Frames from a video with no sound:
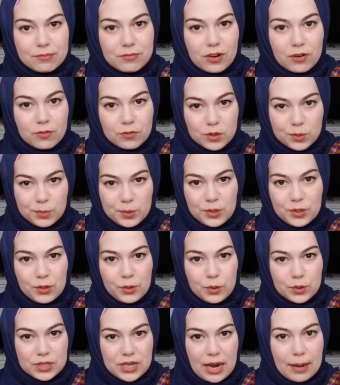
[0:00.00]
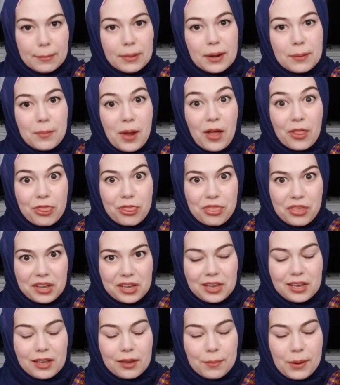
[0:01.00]
comfortable the whole time and I'm not
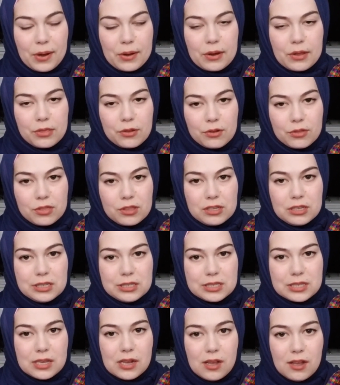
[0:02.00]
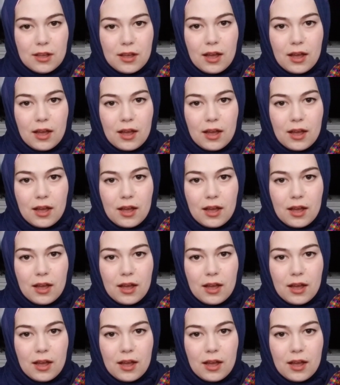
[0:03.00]
thinking about other things.